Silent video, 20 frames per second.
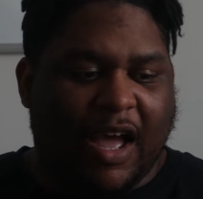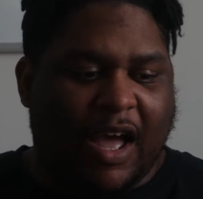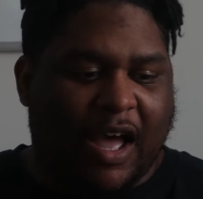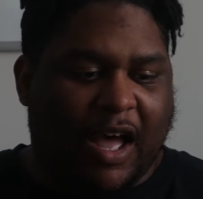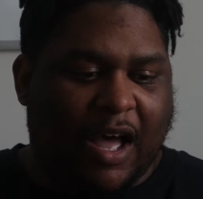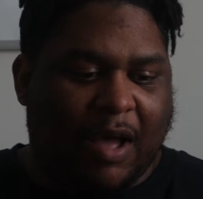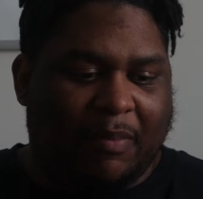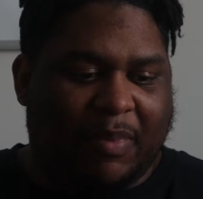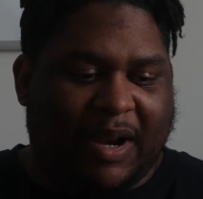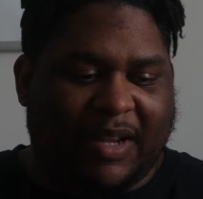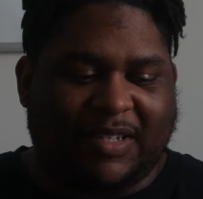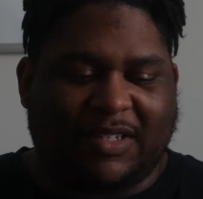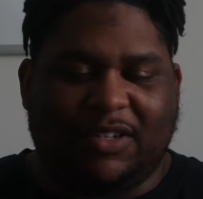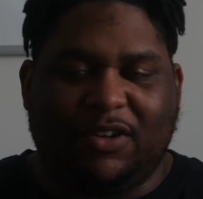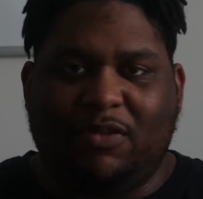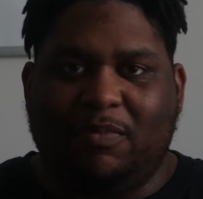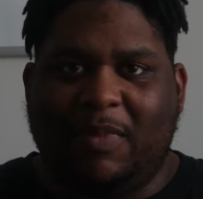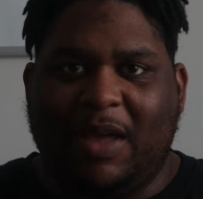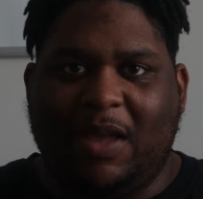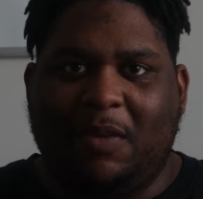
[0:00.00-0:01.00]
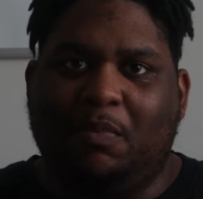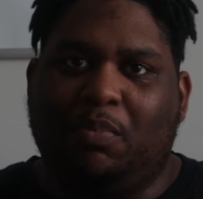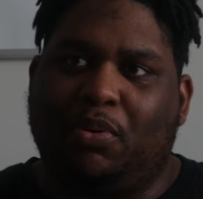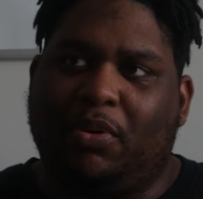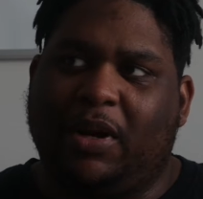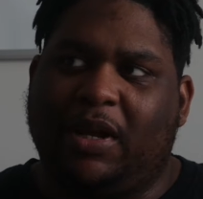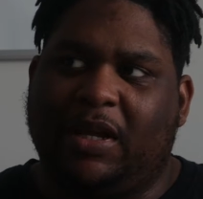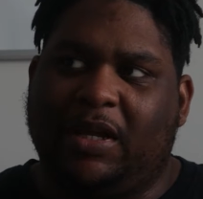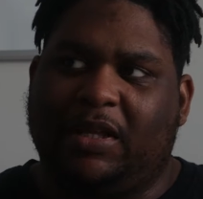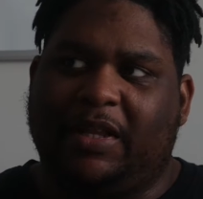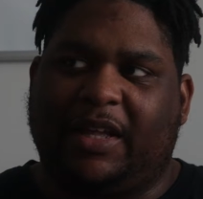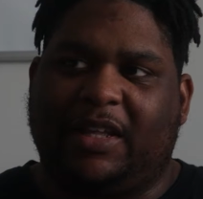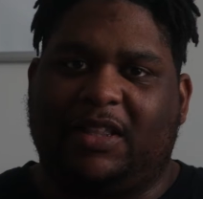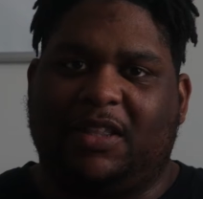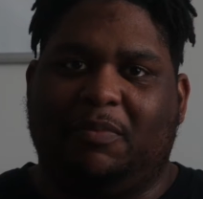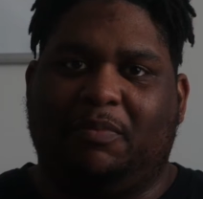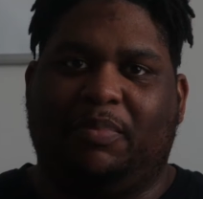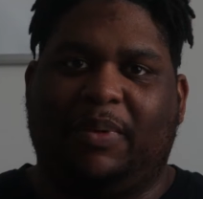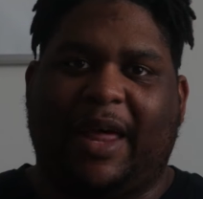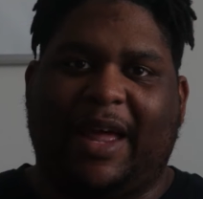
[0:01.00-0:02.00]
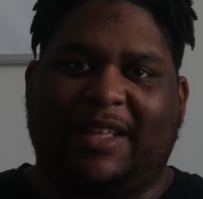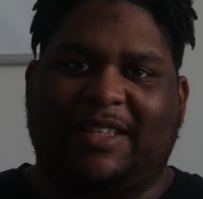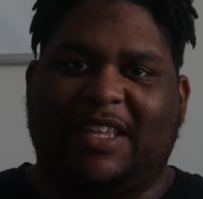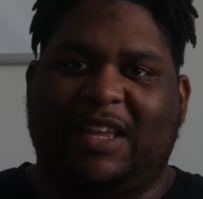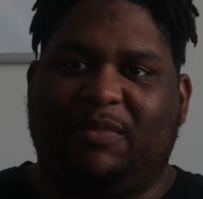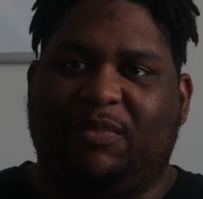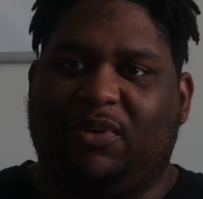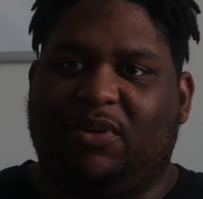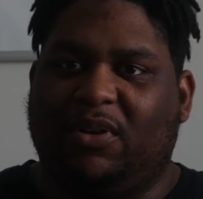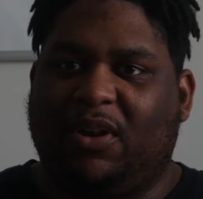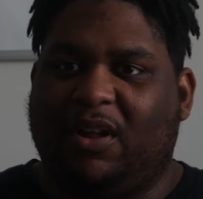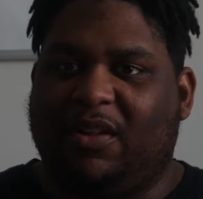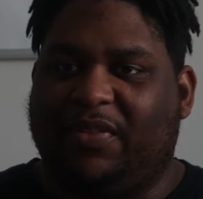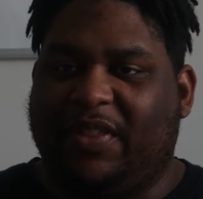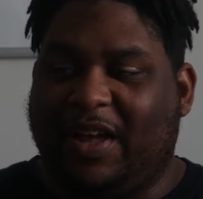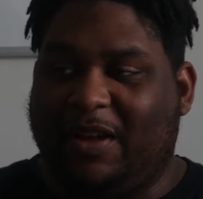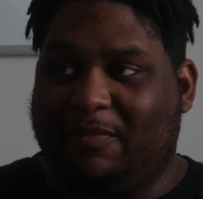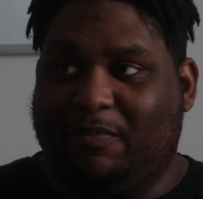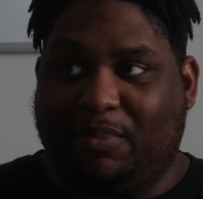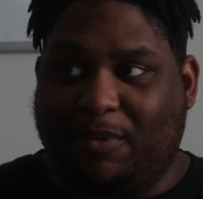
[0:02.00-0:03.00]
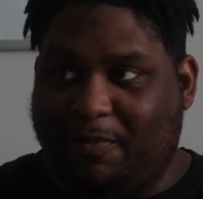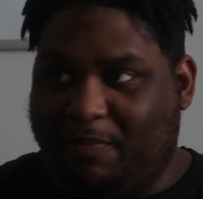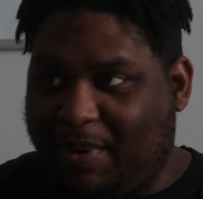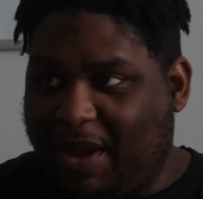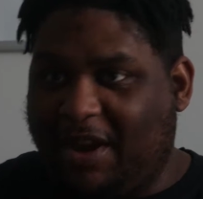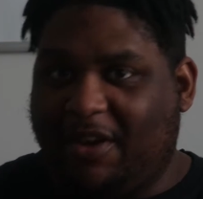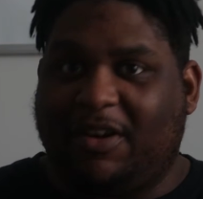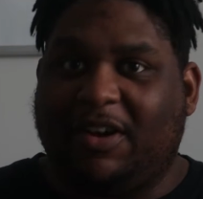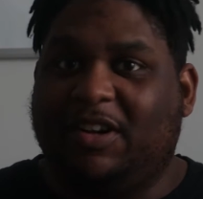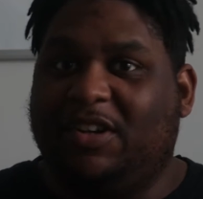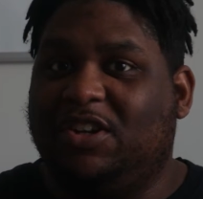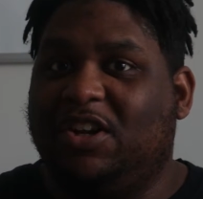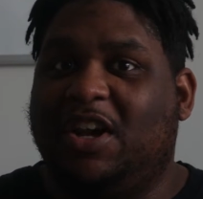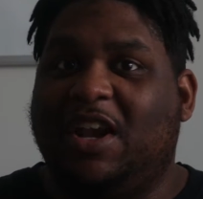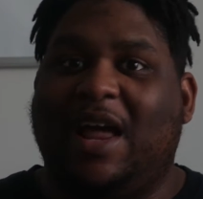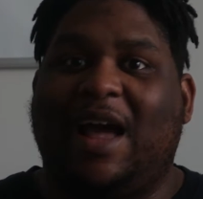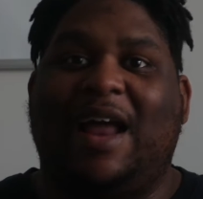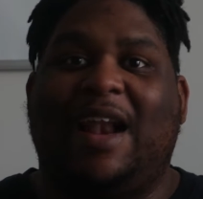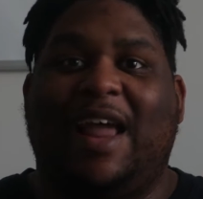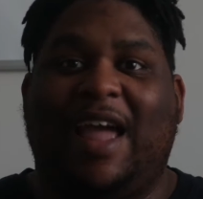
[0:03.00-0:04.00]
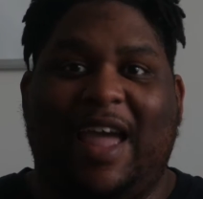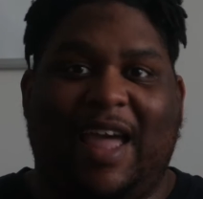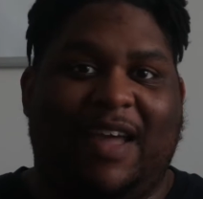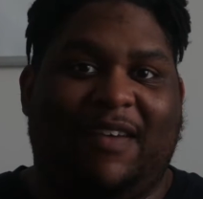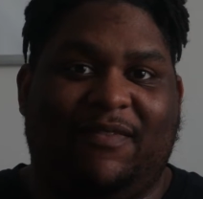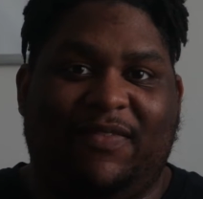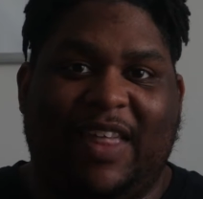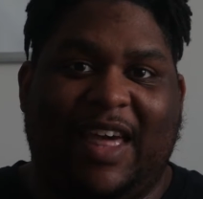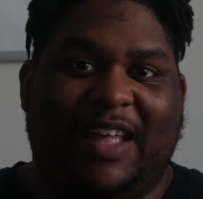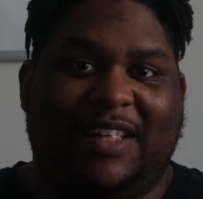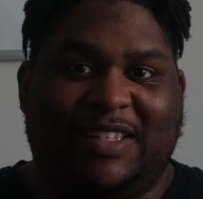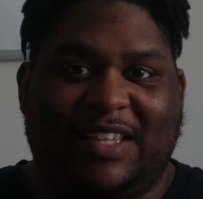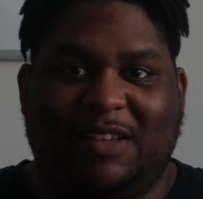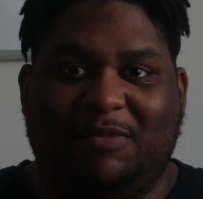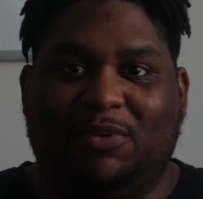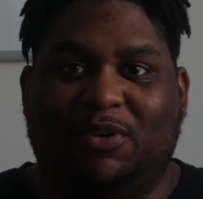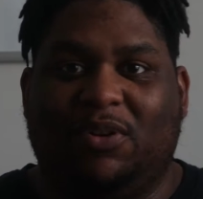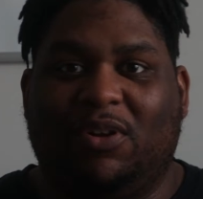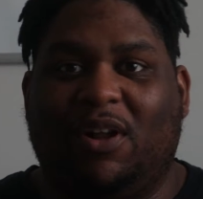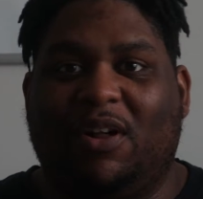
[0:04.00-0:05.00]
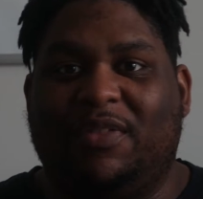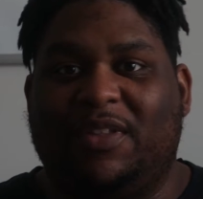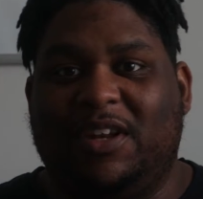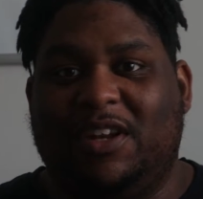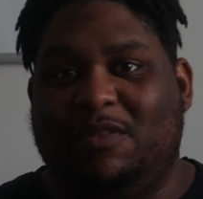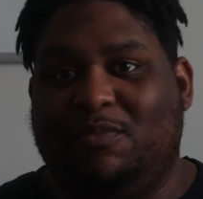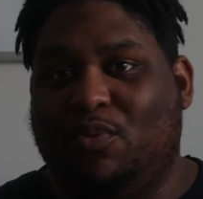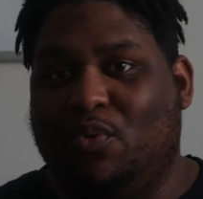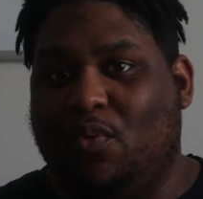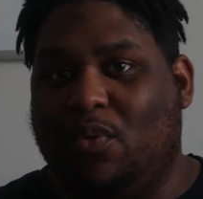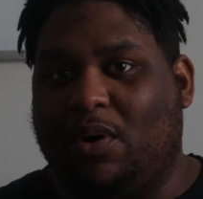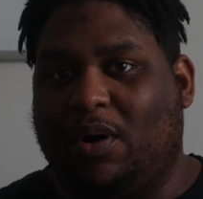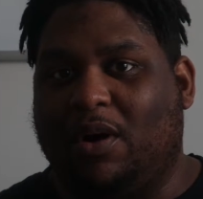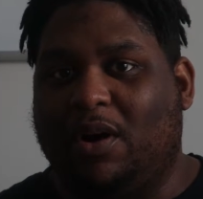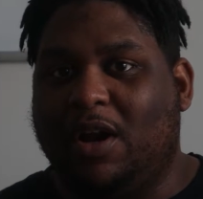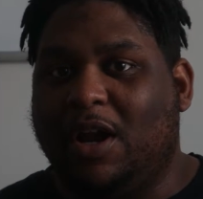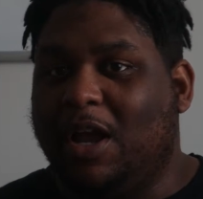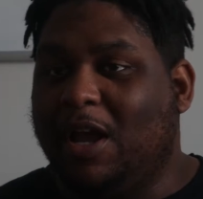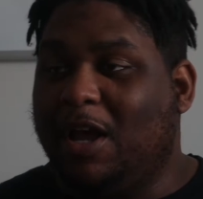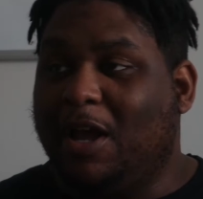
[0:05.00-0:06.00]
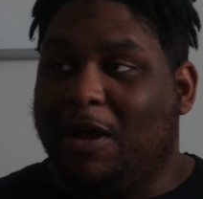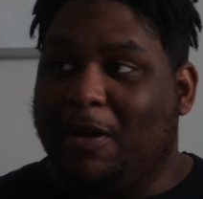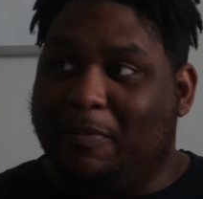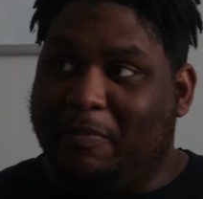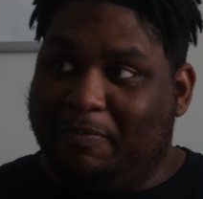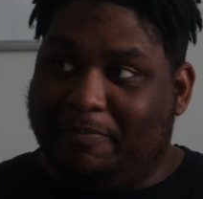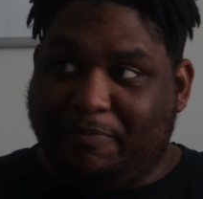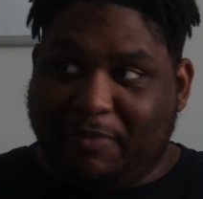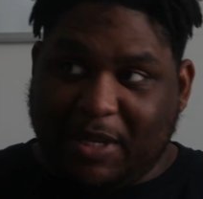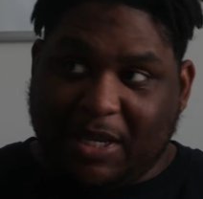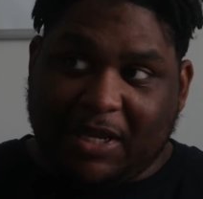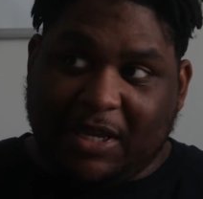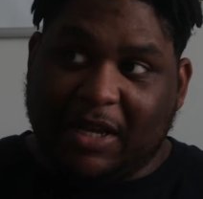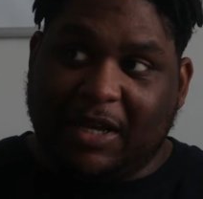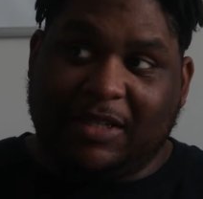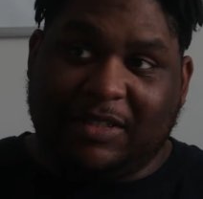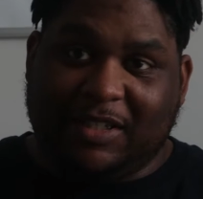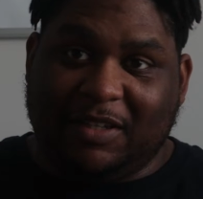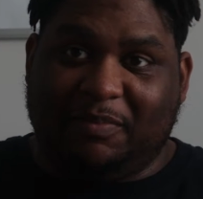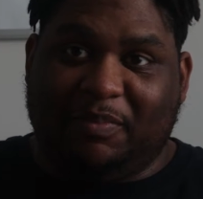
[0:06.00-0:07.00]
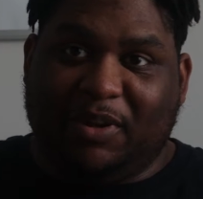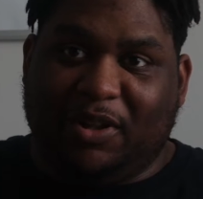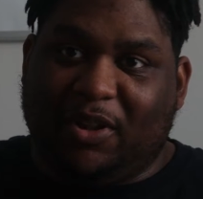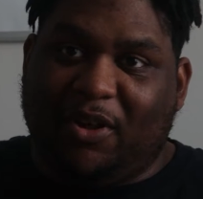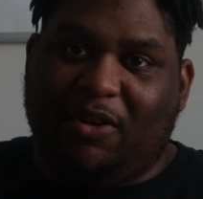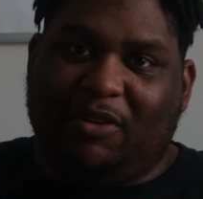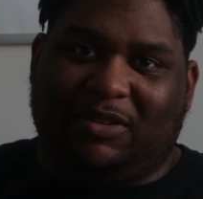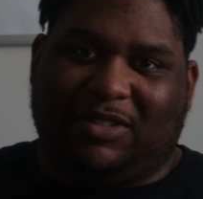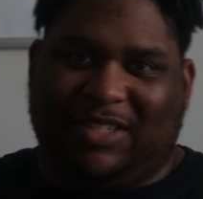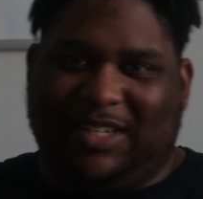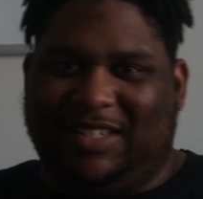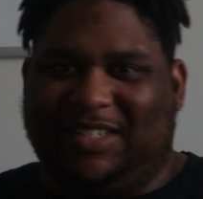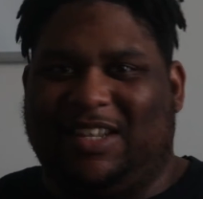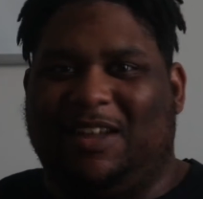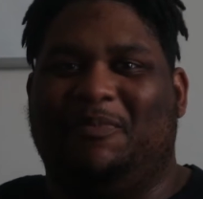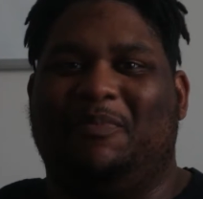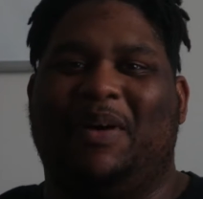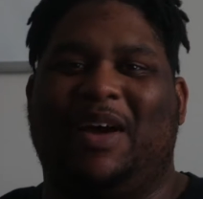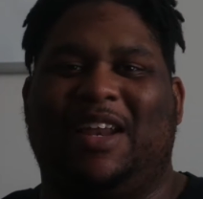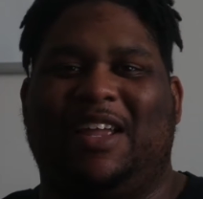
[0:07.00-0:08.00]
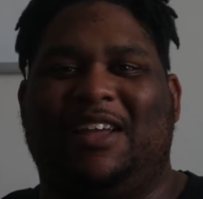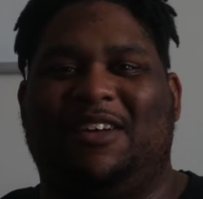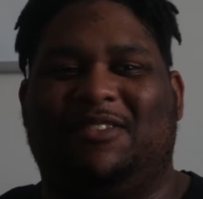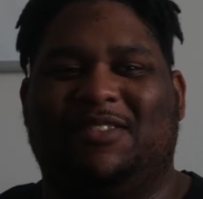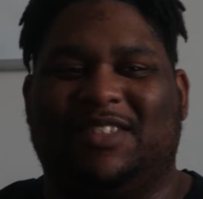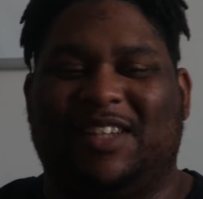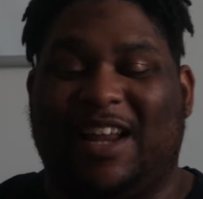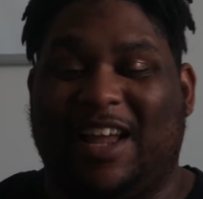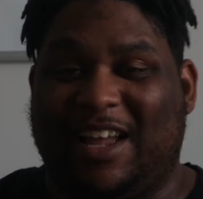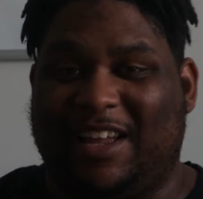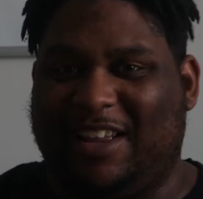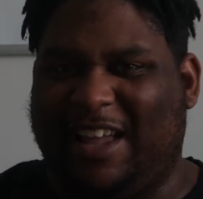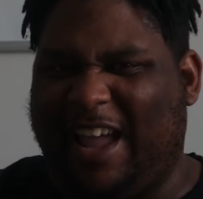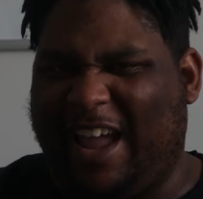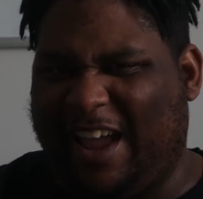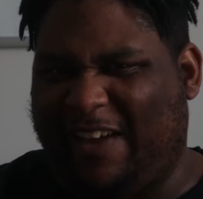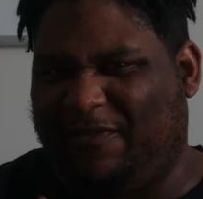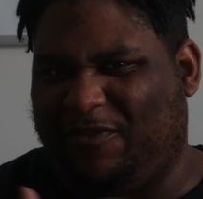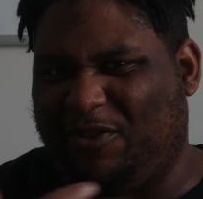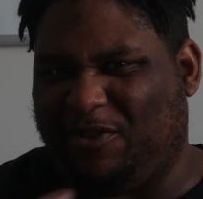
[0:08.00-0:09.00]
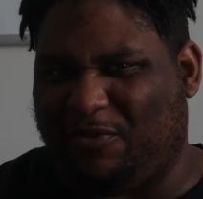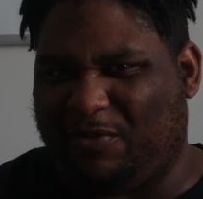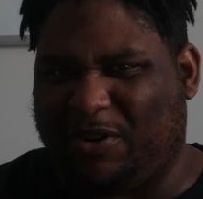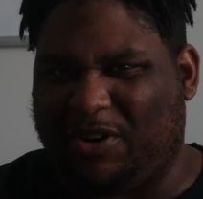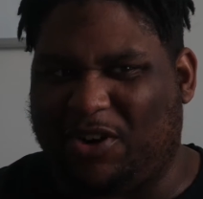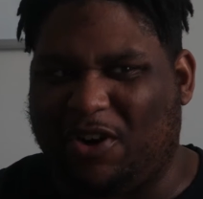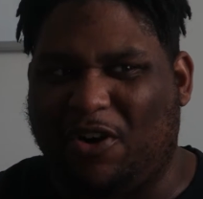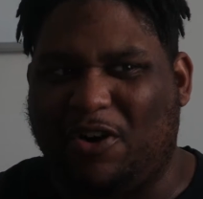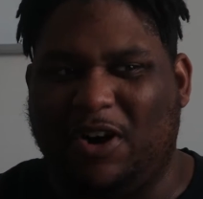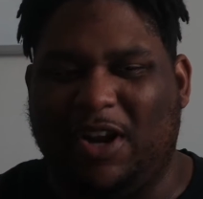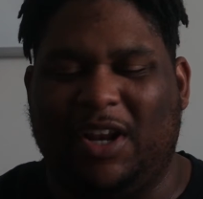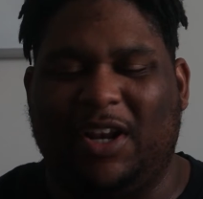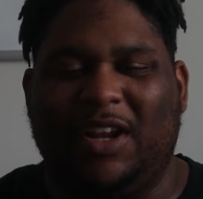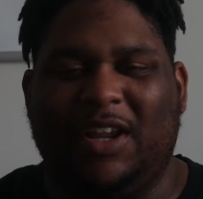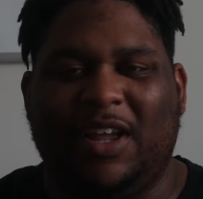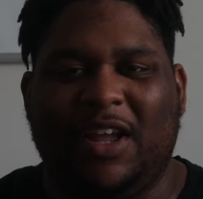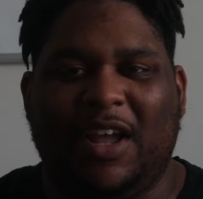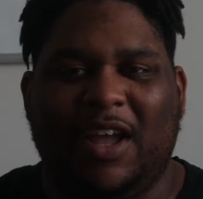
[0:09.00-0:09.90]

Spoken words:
But I still may bring, like, the black tablecloth. I'm preparing to not have that tablecloth anymore because it belongs to somebody else and I have to return it.